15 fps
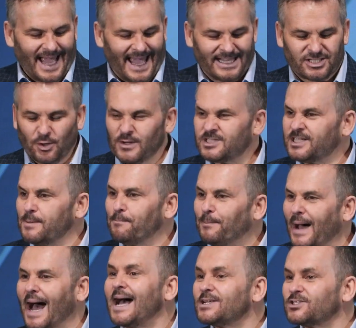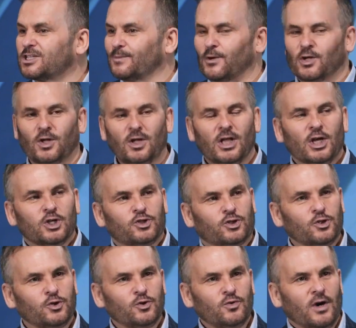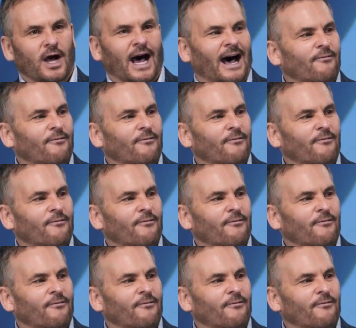And so it's impossible to